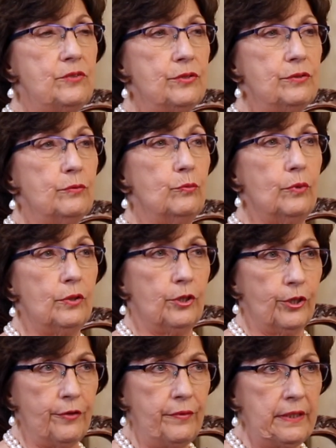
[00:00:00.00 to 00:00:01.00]
to
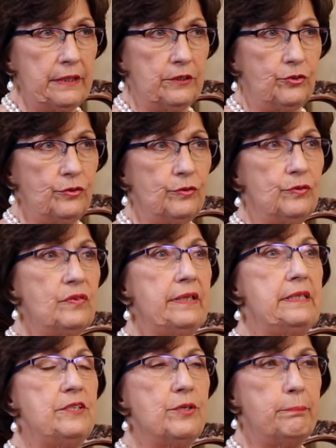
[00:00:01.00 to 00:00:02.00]
learn the issues. They
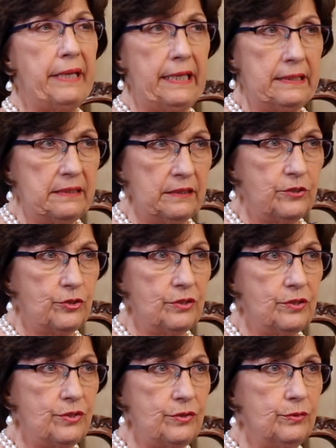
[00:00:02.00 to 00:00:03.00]
need to pay
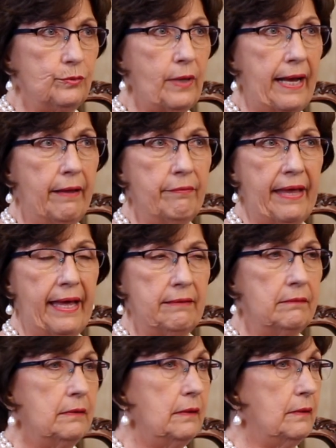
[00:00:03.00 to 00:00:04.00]
attention to how
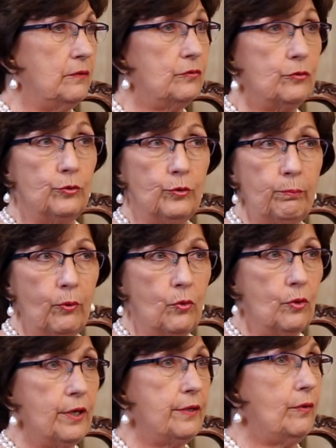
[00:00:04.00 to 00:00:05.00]
that school
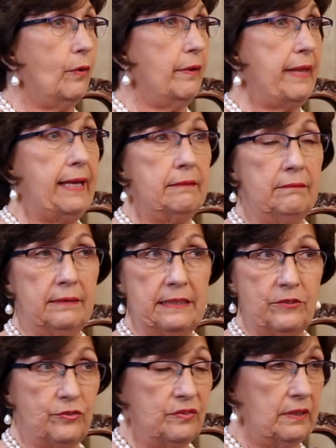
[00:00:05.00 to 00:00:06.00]
board or that
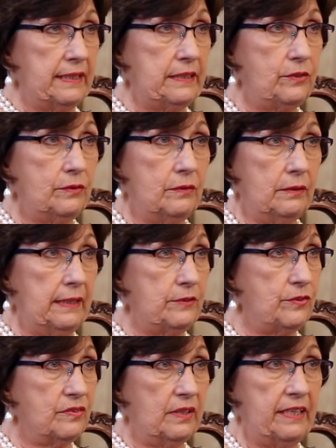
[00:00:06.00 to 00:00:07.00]

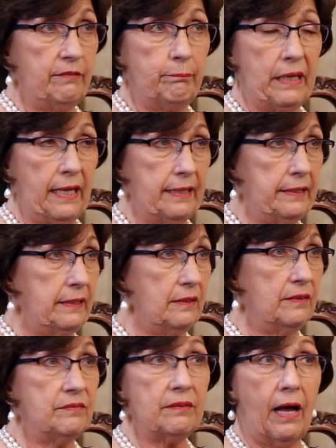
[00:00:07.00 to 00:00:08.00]
legislative body
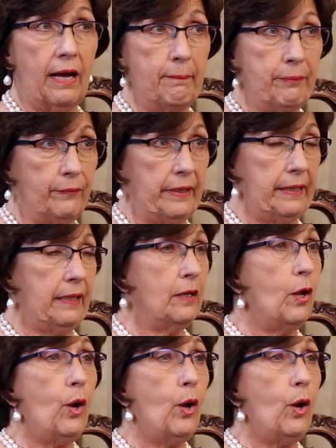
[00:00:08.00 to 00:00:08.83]
is operating.